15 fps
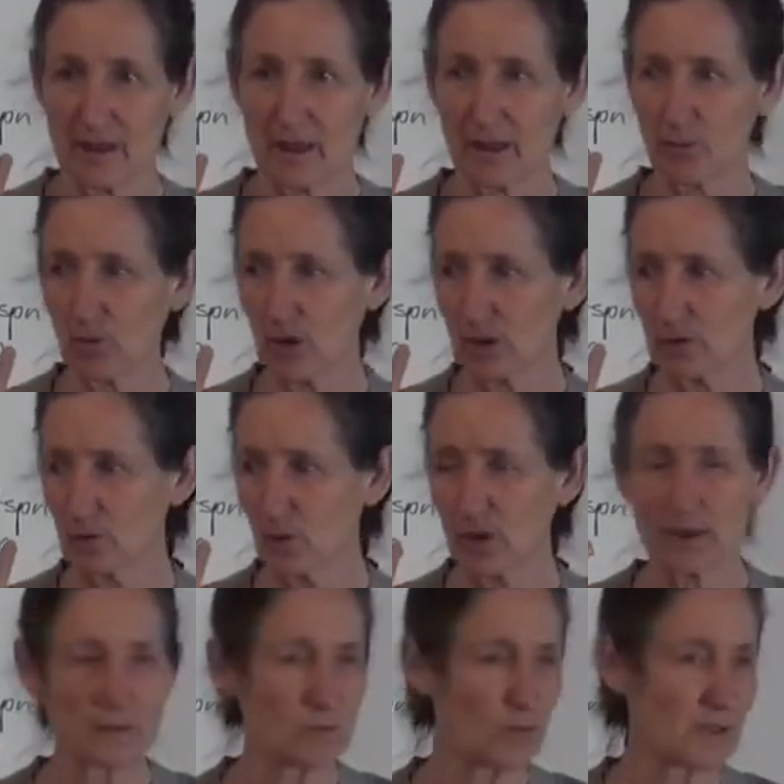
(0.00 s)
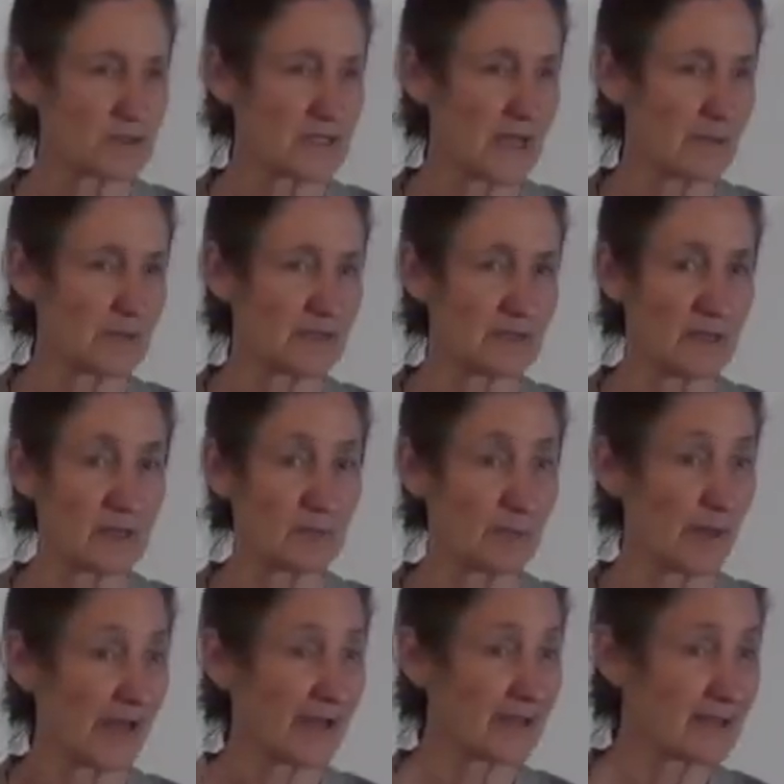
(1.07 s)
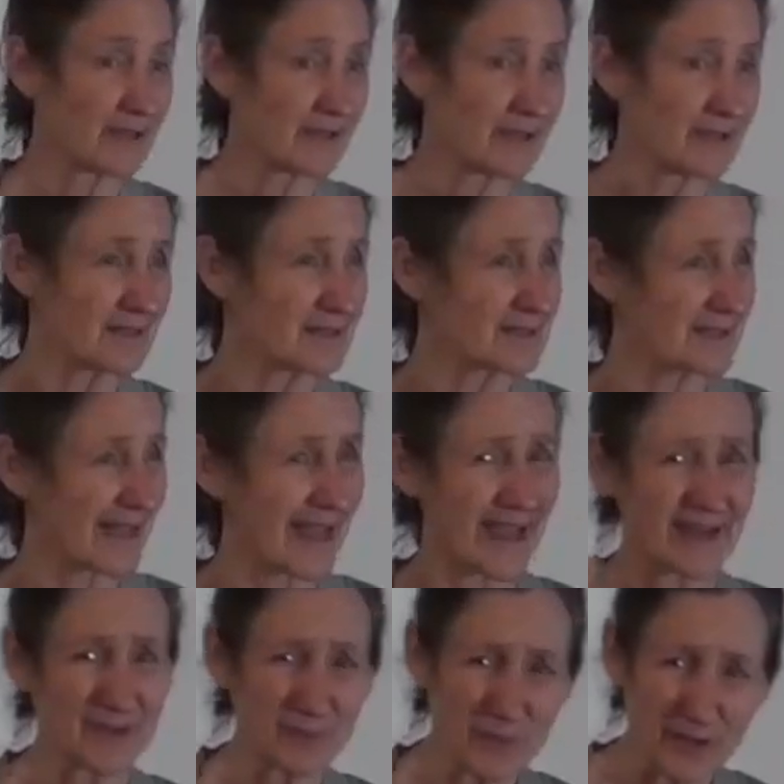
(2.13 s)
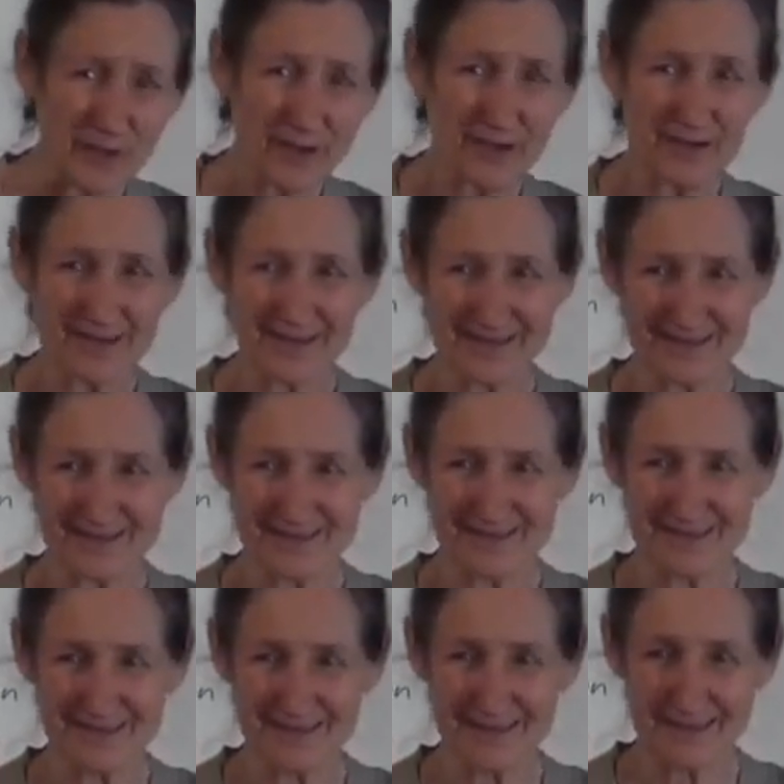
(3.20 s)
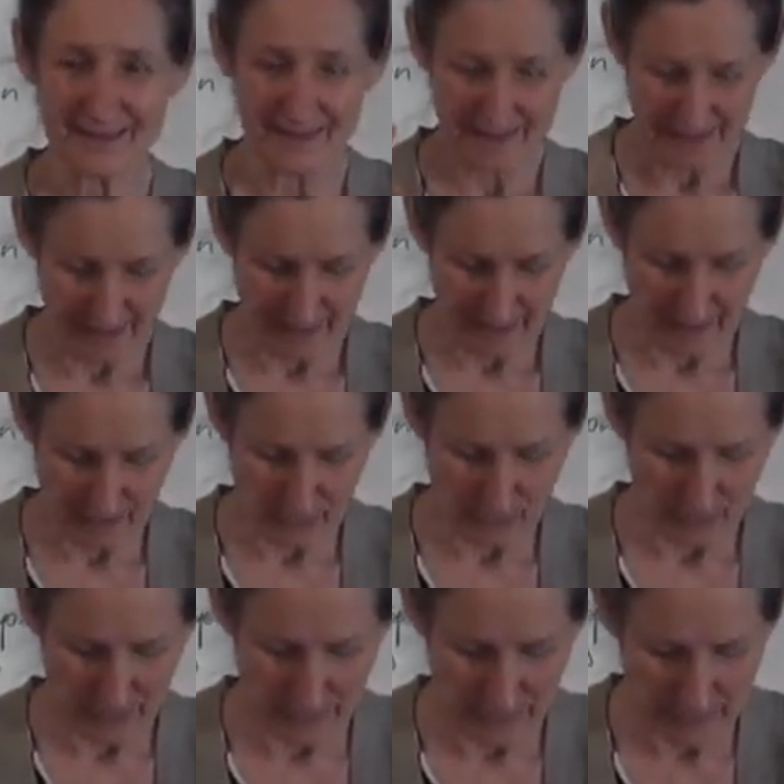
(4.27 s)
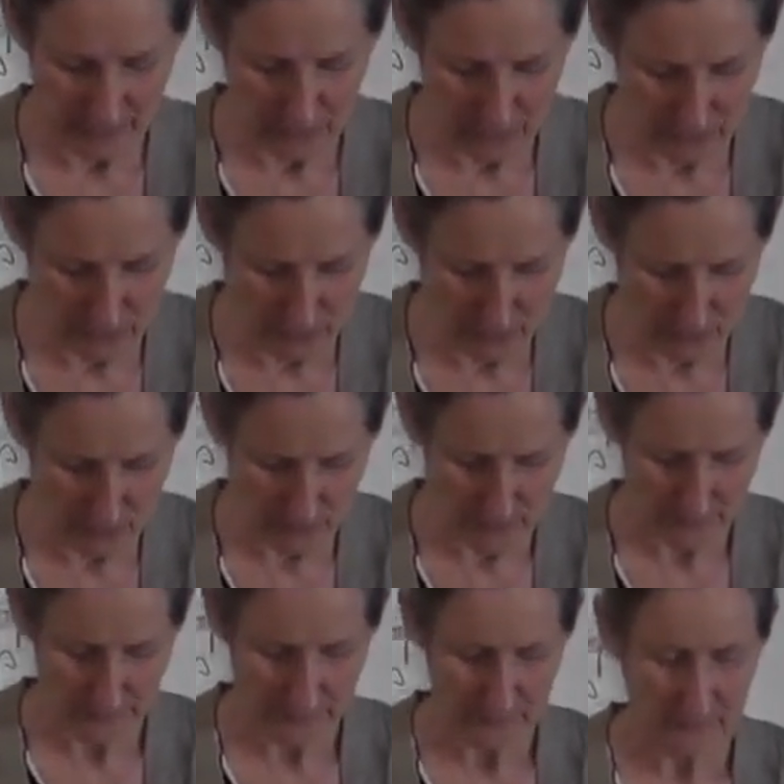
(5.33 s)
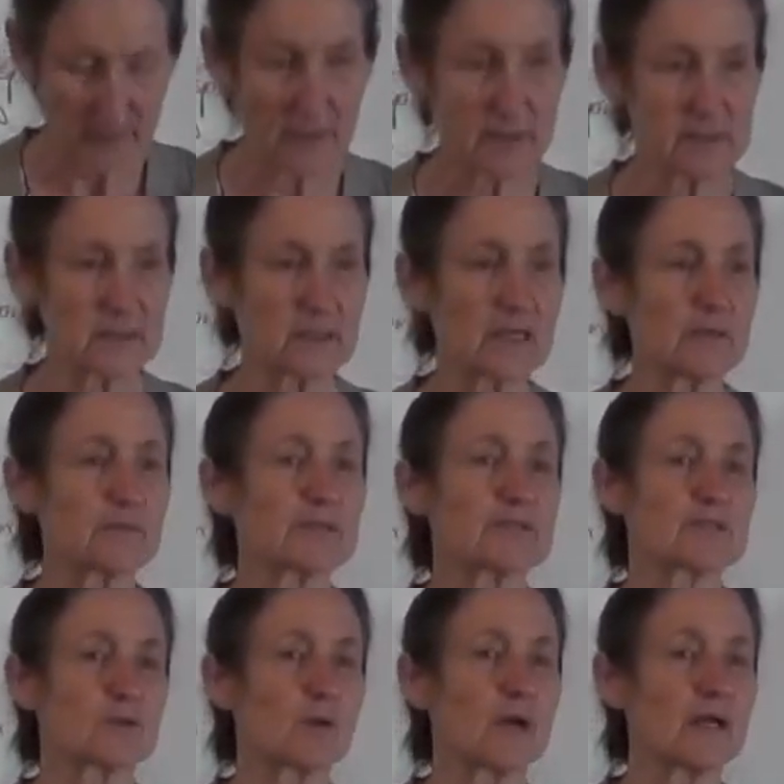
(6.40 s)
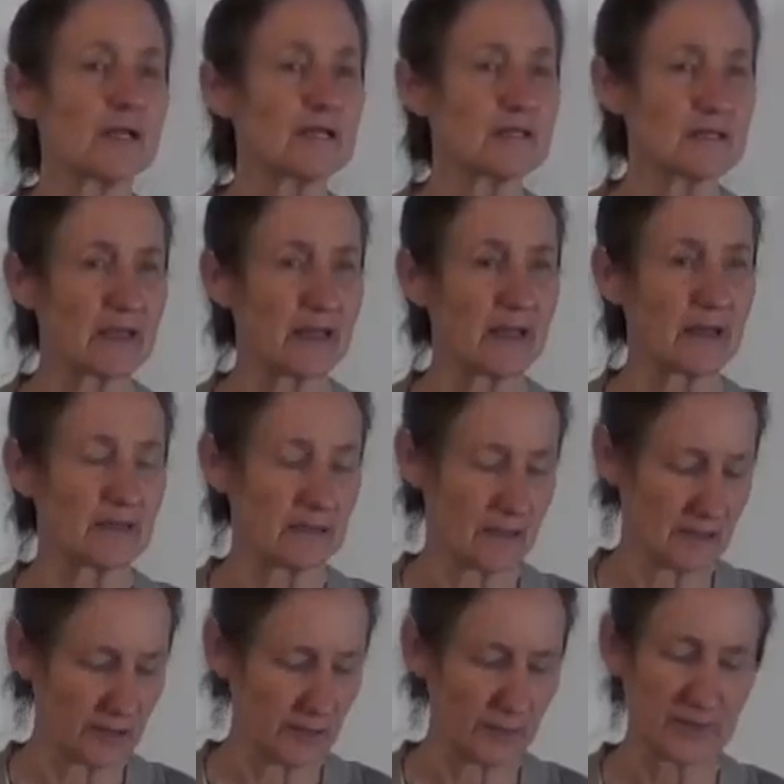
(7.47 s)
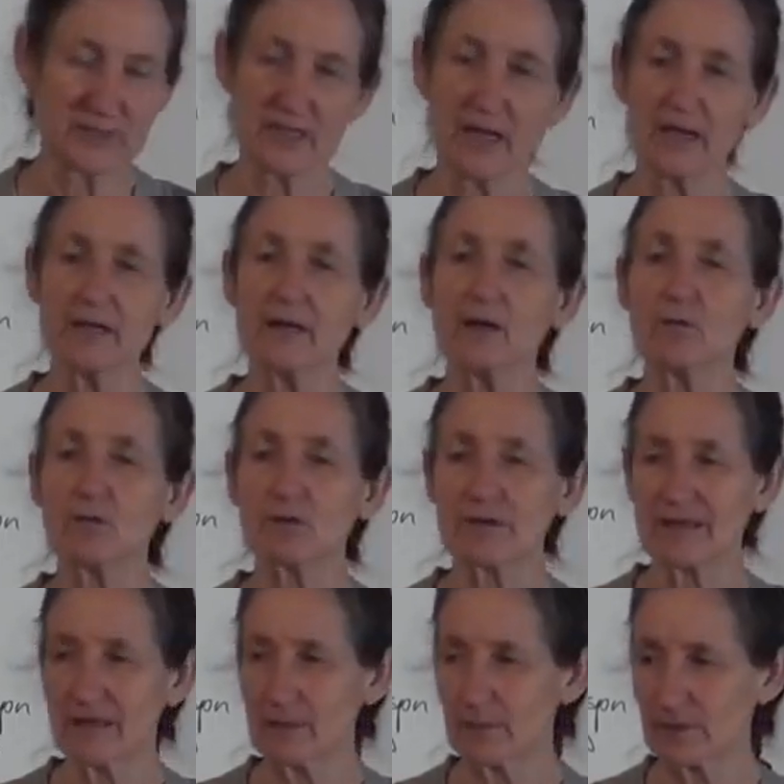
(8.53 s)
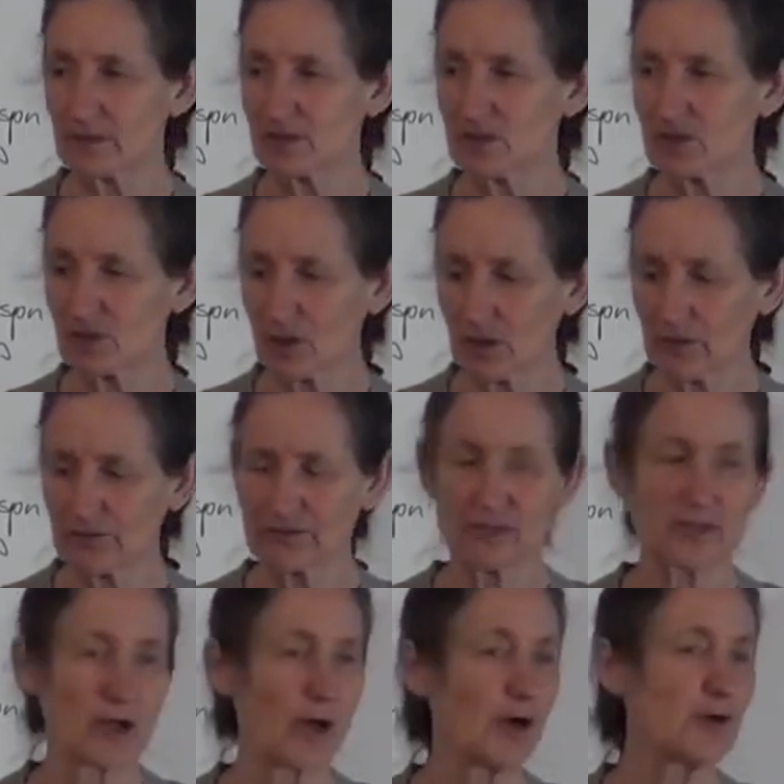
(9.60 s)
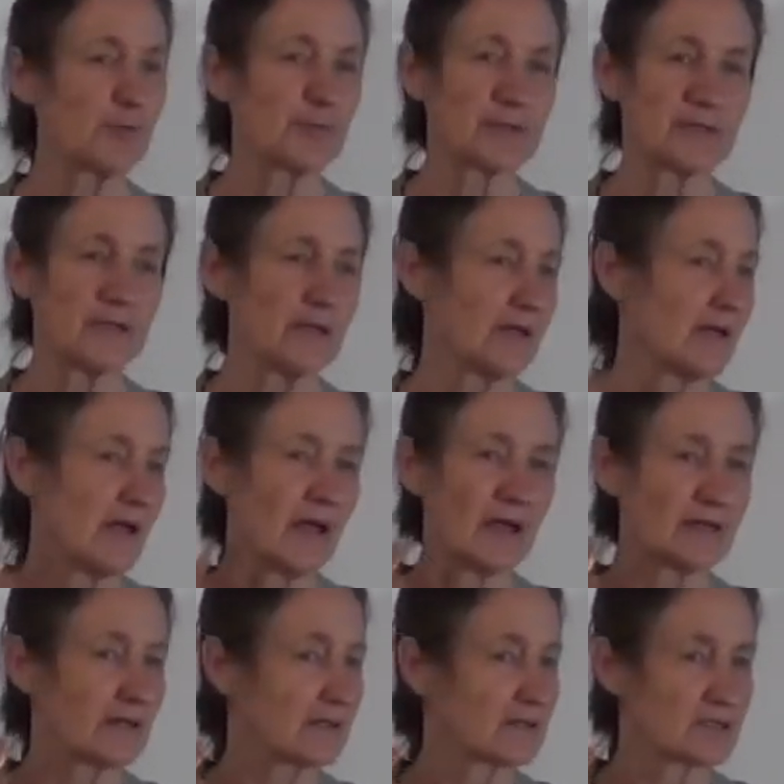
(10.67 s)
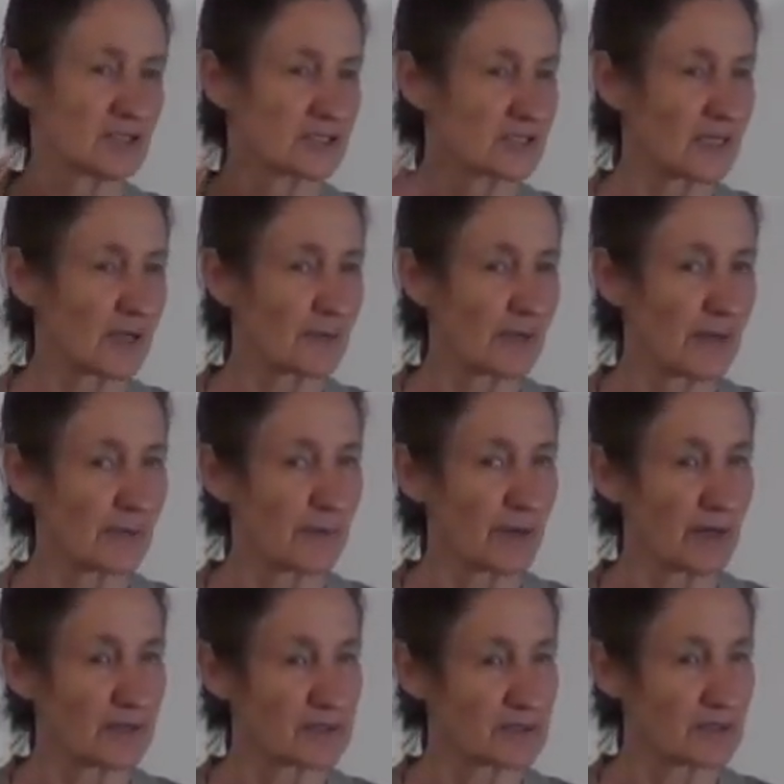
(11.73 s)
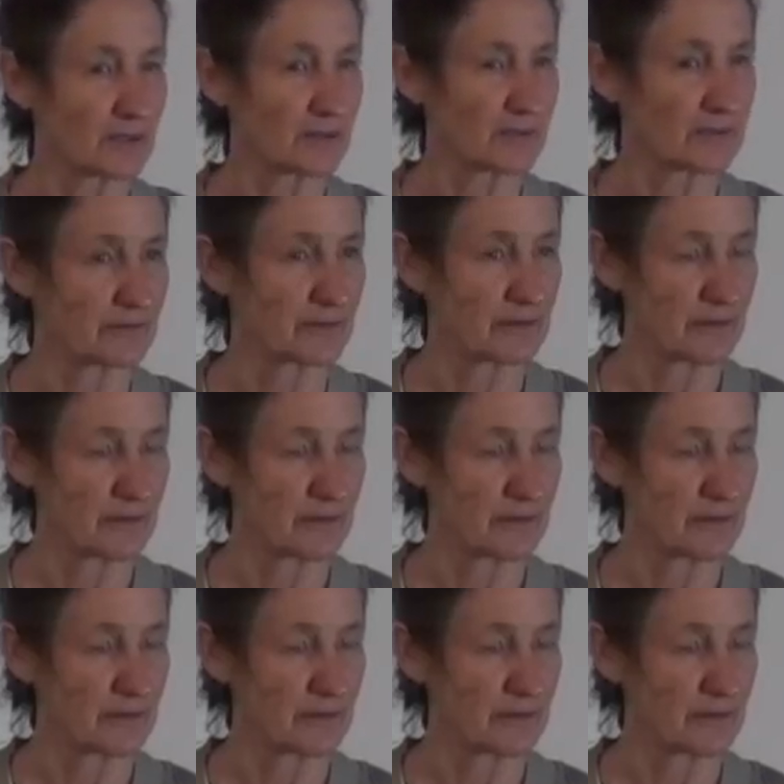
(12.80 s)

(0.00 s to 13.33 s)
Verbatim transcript: And what, what, what's happening then? Painkillers, antibiotics. And yet, all you need to do is keep the swelling down, and the potato will keep it soft and open, and it'll just come out by itself.